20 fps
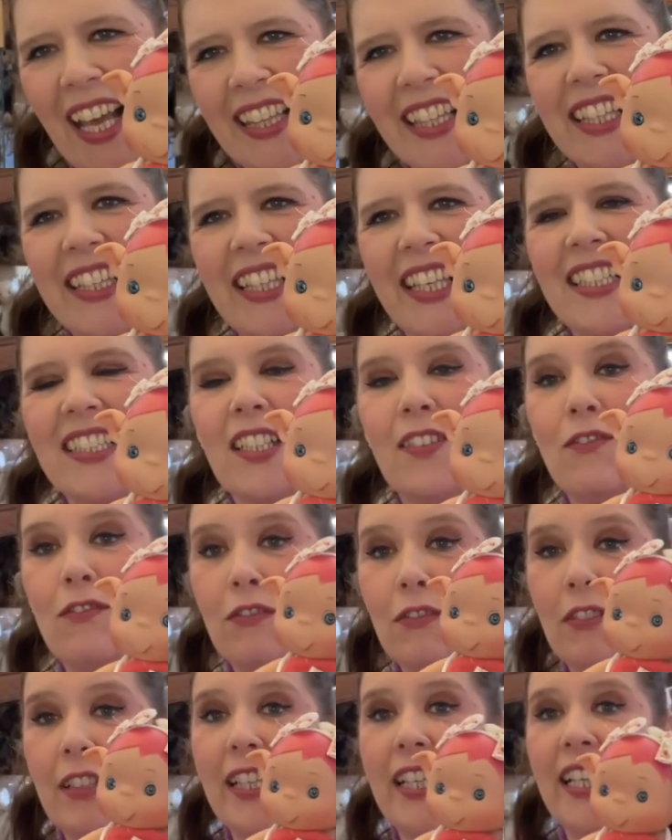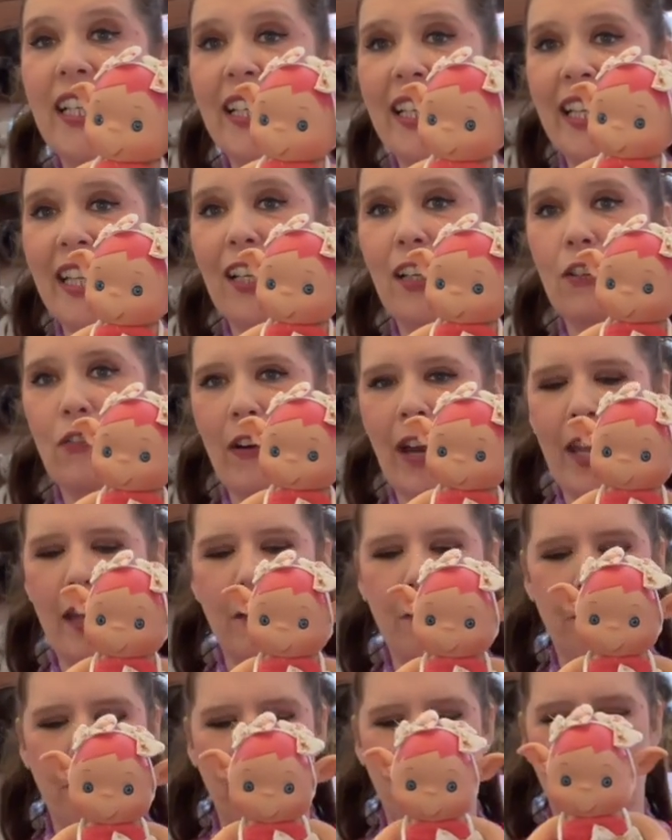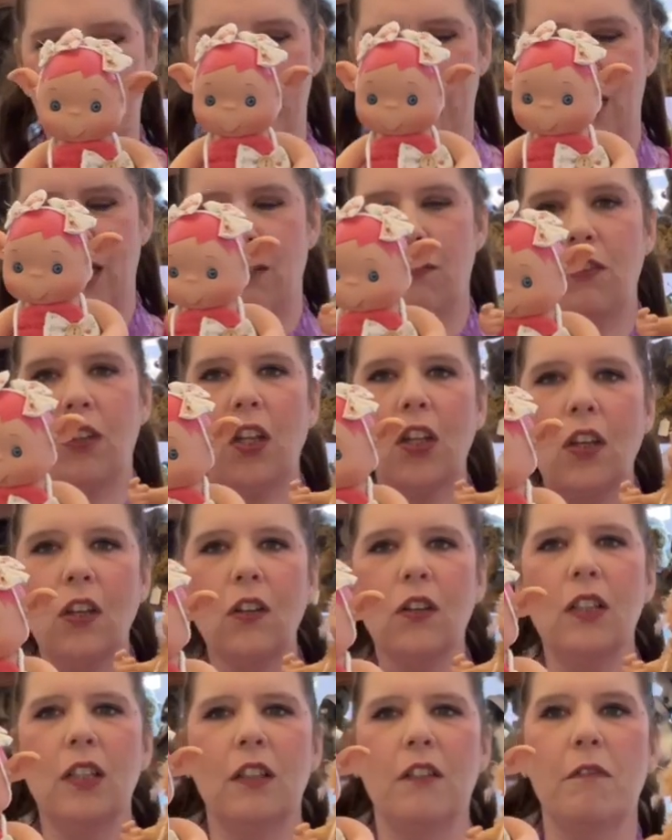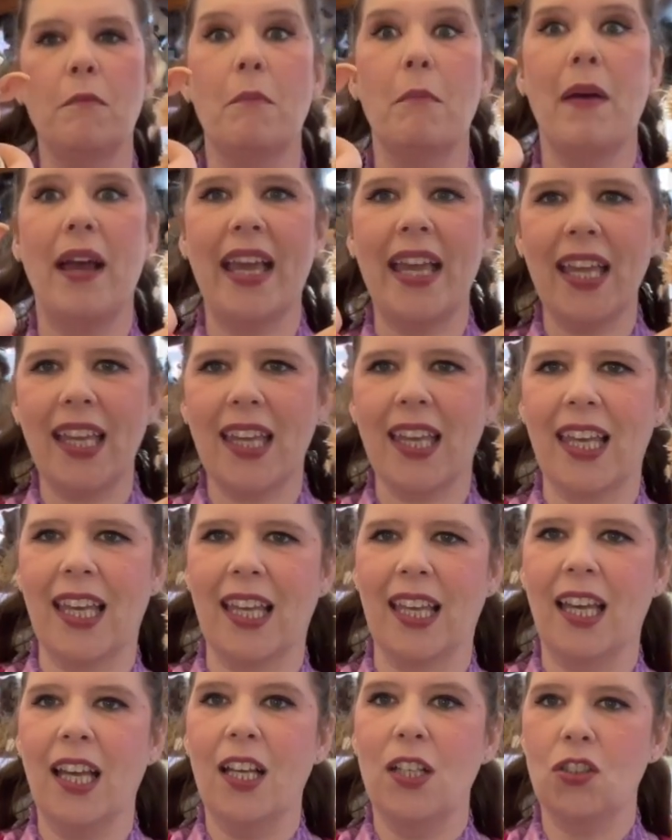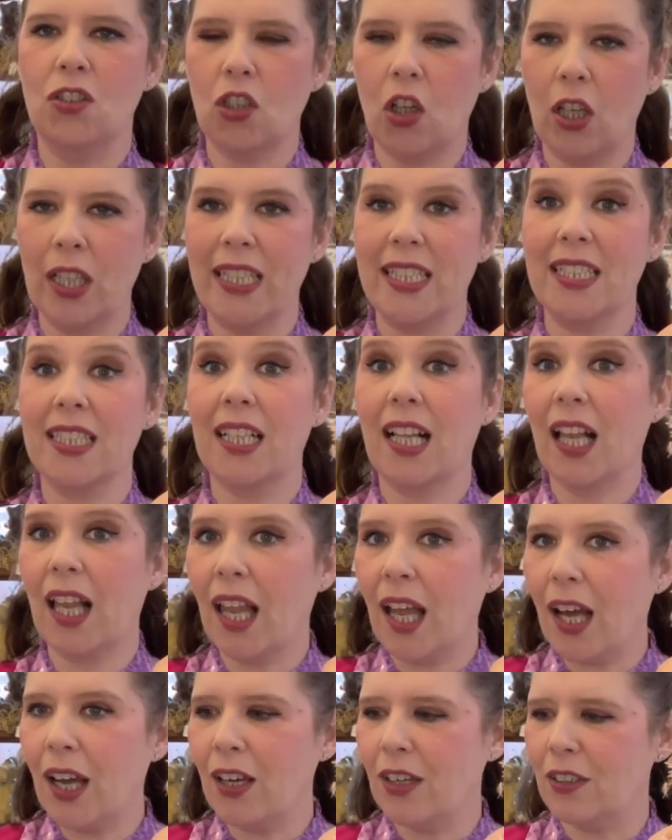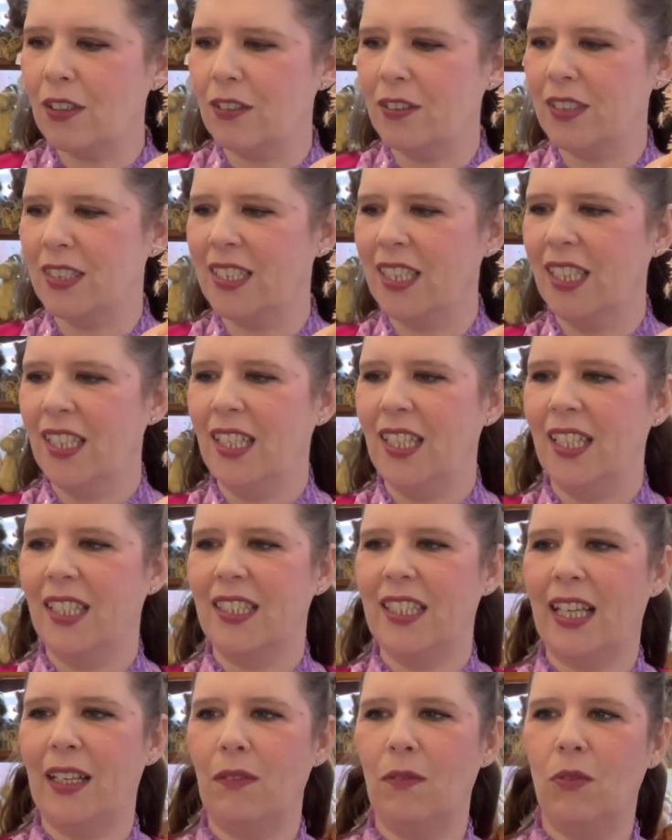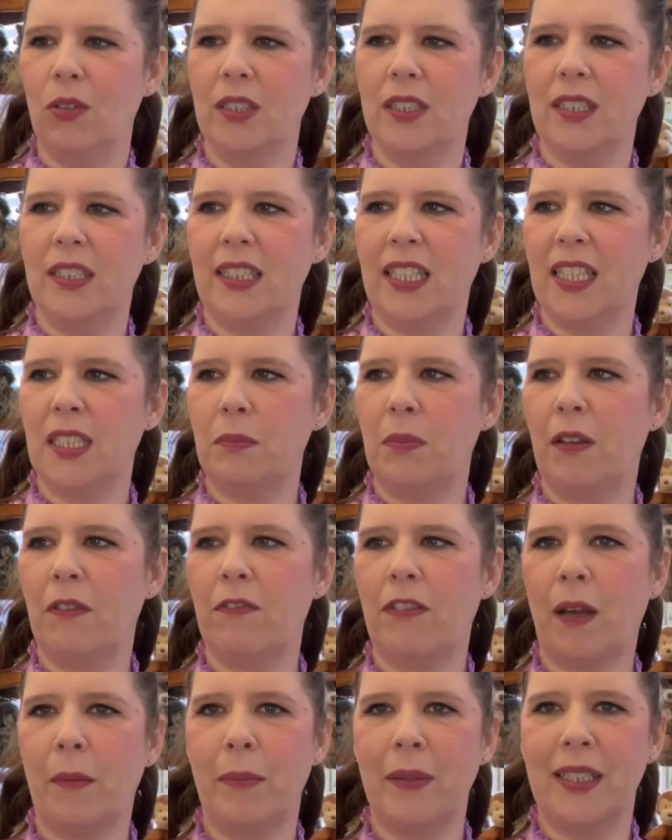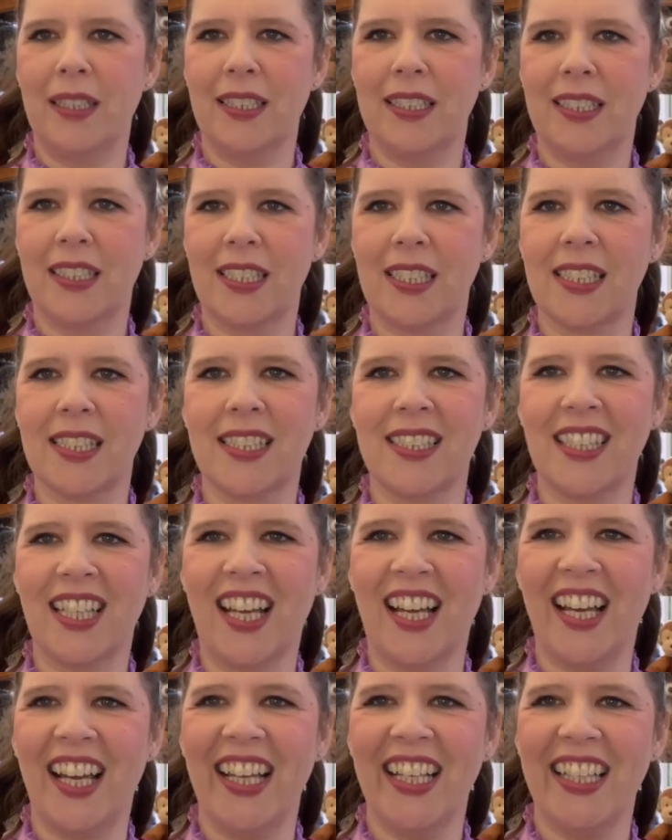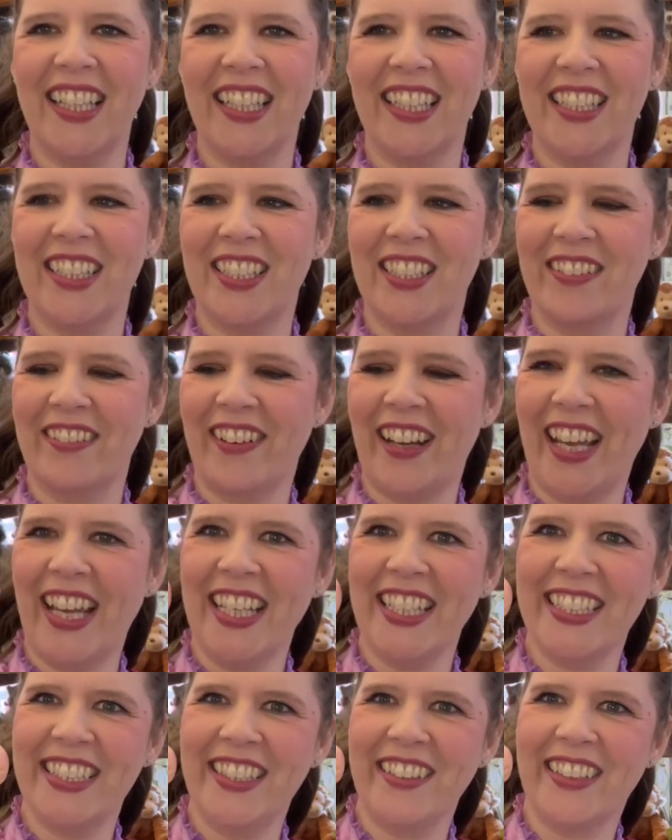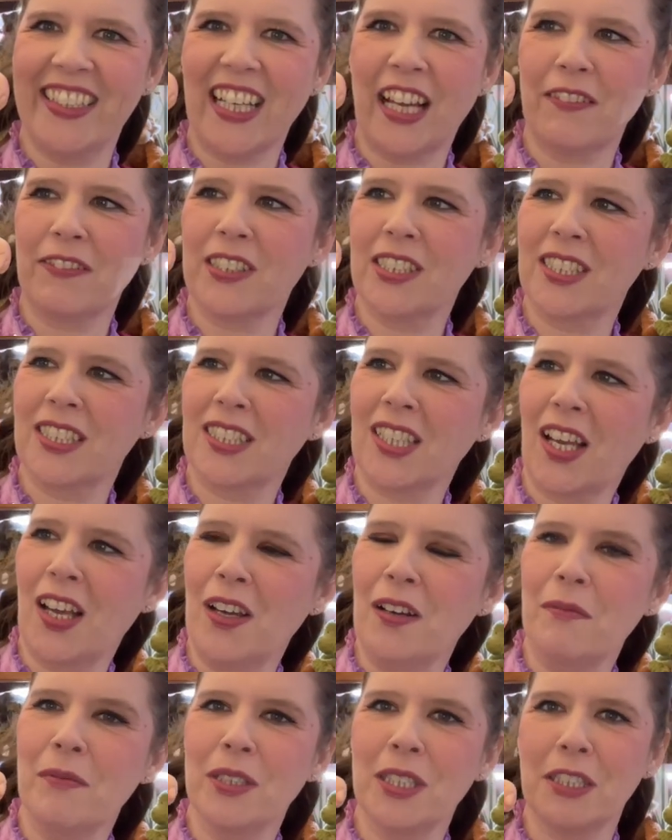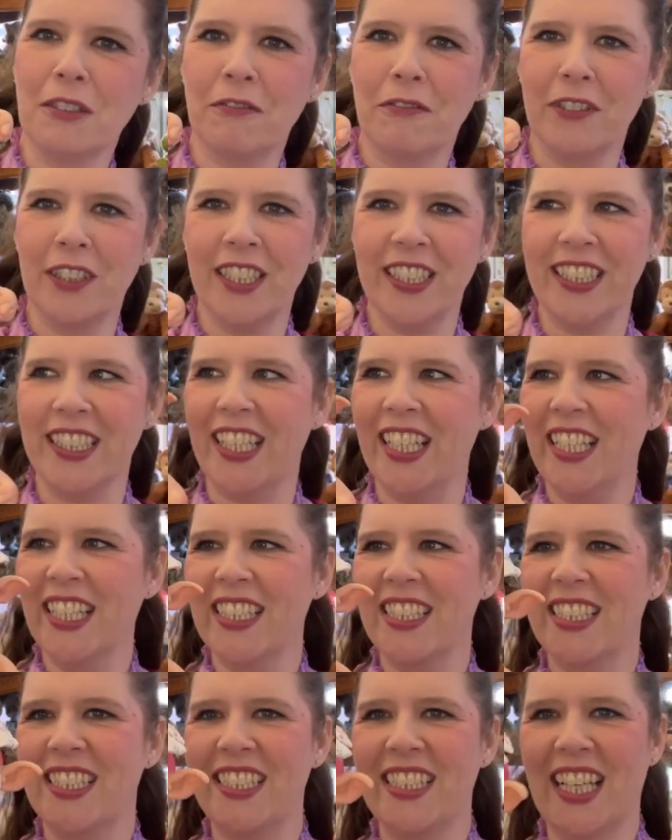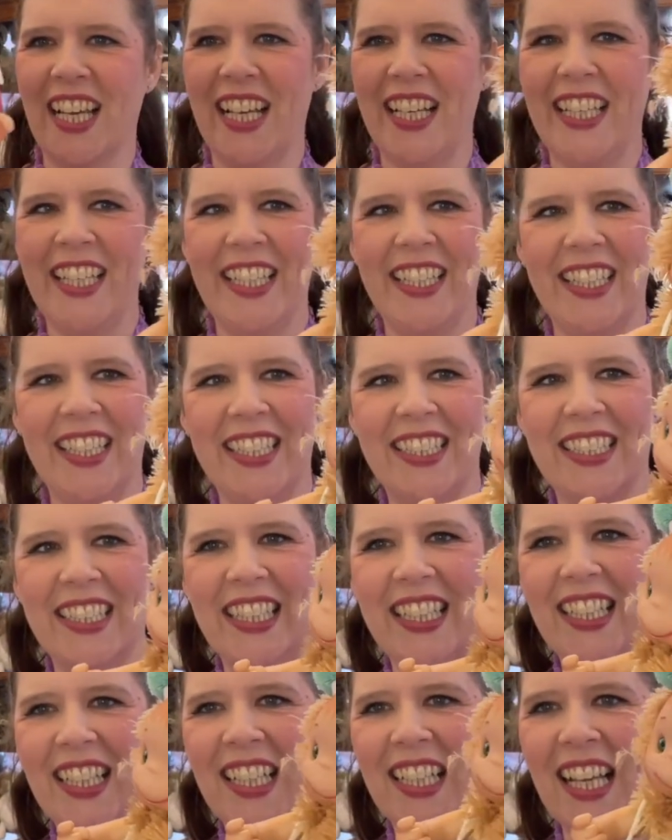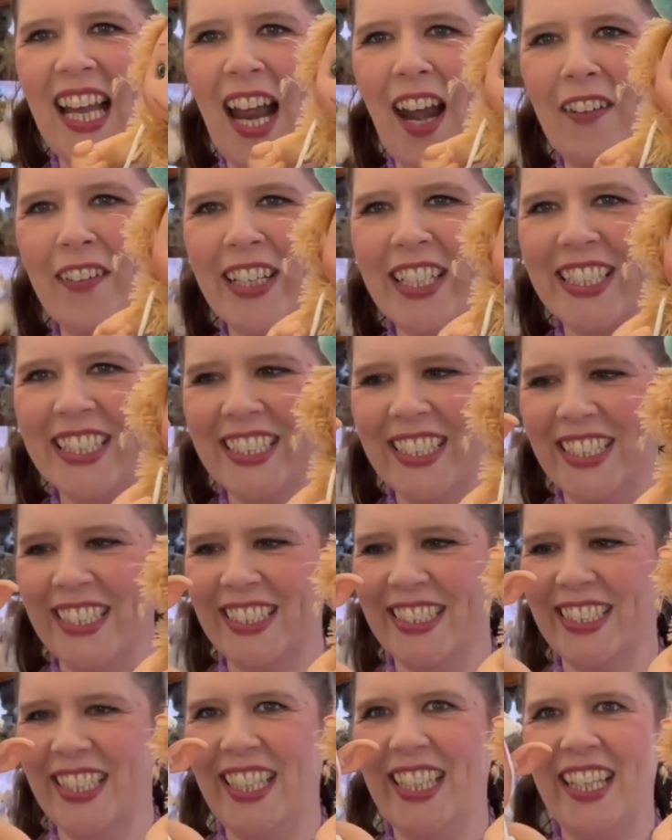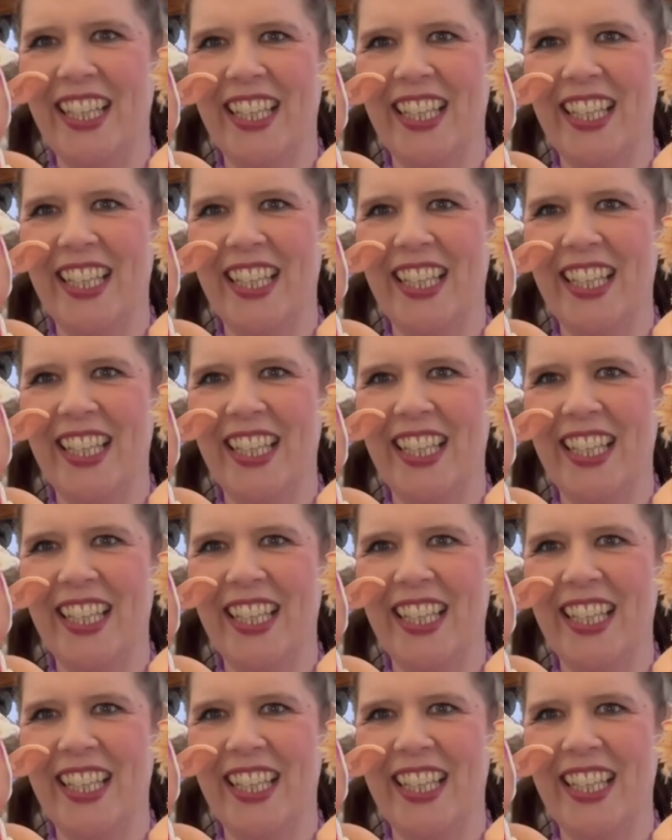I think these are really great fun. And if you love making Dolly's clothes, then wouldn't these be fabulous to style and dress? You could have so much fun styling these little characters.